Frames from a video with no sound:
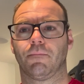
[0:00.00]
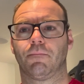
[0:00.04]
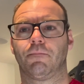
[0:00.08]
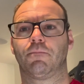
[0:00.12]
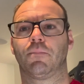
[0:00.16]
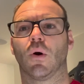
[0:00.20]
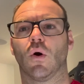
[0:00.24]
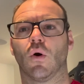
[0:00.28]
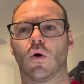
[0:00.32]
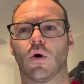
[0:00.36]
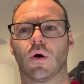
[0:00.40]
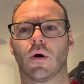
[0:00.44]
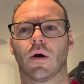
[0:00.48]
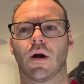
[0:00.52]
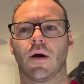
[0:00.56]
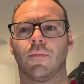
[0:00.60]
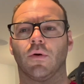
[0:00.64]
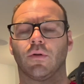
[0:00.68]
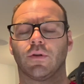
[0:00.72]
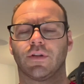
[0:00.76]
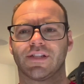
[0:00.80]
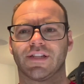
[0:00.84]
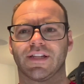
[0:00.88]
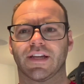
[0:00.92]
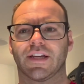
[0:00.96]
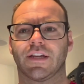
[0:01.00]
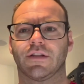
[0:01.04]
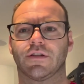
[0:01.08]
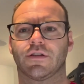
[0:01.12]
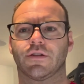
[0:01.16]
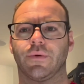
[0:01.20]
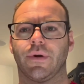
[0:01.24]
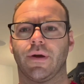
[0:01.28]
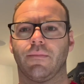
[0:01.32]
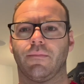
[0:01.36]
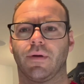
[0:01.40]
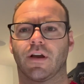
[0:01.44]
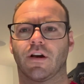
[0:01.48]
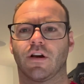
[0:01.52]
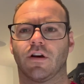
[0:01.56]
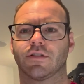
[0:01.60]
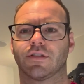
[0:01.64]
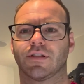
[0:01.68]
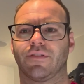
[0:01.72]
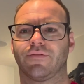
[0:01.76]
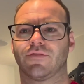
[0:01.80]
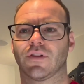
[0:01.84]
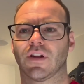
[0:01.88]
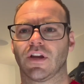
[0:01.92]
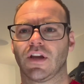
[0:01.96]
But I'm only sticking to it because
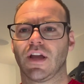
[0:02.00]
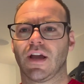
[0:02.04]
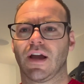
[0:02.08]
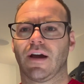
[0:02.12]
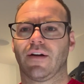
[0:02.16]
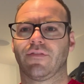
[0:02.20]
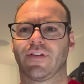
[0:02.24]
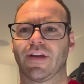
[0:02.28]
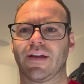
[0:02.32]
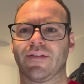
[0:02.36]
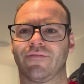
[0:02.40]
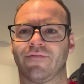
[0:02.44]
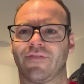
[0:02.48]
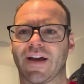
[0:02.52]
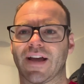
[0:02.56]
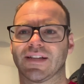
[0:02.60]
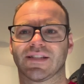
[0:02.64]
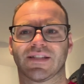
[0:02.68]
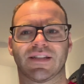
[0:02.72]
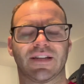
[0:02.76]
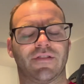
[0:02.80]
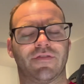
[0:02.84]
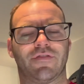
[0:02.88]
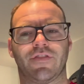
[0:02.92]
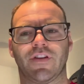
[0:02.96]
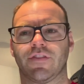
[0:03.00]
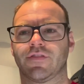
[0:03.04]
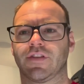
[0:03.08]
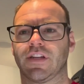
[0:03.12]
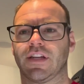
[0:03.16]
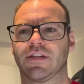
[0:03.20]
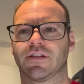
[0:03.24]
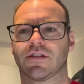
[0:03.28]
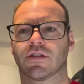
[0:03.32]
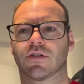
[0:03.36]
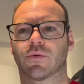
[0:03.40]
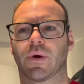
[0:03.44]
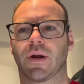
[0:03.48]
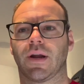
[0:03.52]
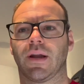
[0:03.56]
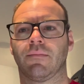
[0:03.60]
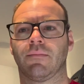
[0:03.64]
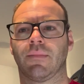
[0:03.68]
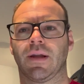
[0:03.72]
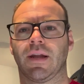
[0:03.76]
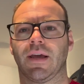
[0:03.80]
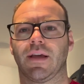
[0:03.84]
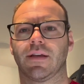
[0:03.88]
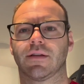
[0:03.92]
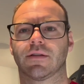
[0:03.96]
I've invested 15 to 20
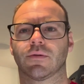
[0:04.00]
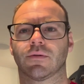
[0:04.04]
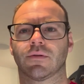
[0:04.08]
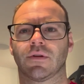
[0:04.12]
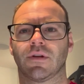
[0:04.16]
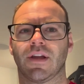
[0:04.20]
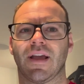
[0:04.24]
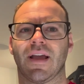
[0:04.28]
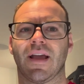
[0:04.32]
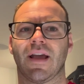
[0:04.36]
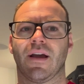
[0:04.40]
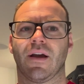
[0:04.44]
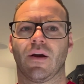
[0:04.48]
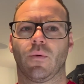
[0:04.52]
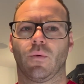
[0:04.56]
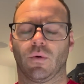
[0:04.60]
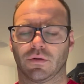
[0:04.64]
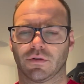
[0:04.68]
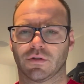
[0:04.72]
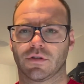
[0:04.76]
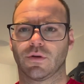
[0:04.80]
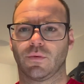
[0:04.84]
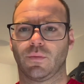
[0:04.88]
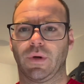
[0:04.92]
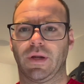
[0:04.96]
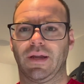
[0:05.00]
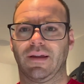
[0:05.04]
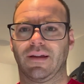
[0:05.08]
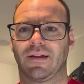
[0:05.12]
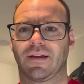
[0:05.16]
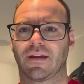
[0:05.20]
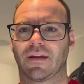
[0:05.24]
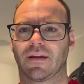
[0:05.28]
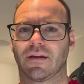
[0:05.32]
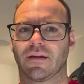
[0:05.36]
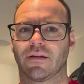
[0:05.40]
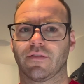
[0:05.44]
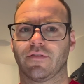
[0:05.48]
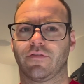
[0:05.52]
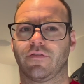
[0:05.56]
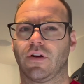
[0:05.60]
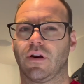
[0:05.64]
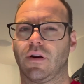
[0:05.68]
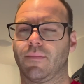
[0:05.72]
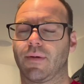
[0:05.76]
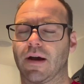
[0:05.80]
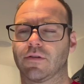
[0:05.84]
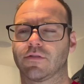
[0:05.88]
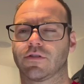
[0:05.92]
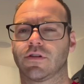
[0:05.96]
minutes once a week for
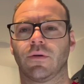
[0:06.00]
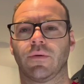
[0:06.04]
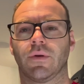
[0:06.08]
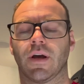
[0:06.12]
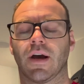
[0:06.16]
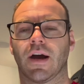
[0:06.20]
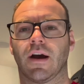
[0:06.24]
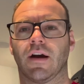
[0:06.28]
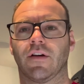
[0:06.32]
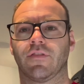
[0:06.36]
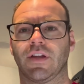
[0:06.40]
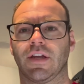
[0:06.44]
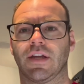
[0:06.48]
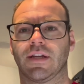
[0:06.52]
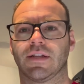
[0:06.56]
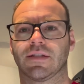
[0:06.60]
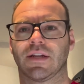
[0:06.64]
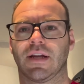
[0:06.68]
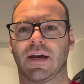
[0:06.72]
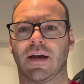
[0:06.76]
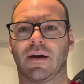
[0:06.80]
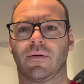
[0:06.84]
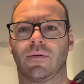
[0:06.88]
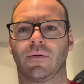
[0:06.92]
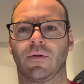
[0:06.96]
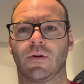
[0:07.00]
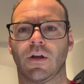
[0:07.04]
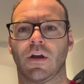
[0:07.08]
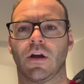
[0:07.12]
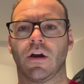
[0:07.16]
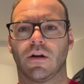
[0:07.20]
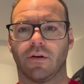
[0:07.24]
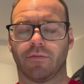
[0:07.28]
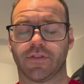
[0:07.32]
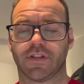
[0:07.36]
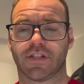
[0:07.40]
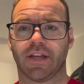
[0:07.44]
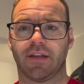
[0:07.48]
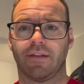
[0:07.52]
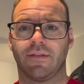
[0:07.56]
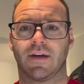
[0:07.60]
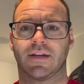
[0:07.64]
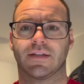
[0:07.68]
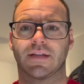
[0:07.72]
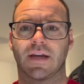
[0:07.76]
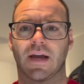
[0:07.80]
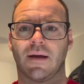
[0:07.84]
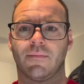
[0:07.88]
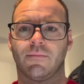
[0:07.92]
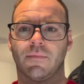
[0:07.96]
about 2.5 years now, and obviously in that
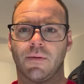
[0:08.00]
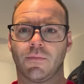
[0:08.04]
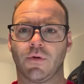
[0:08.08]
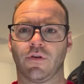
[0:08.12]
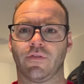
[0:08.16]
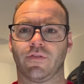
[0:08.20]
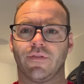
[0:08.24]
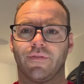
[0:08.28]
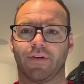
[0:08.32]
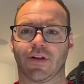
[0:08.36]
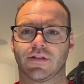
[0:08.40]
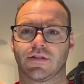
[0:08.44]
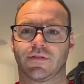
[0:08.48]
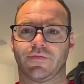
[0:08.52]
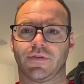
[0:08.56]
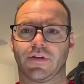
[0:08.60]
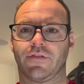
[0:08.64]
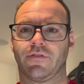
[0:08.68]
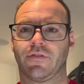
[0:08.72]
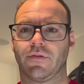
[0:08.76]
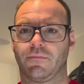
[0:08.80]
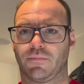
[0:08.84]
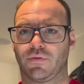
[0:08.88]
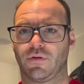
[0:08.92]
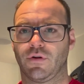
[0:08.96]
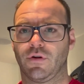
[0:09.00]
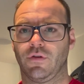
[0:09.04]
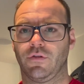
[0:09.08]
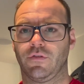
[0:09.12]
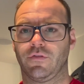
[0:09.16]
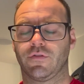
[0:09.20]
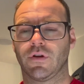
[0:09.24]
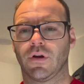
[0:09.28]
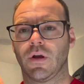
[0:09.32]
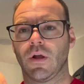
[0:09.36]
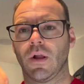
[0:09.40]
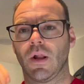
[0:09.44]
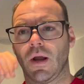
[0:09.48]
time my moving events have improved.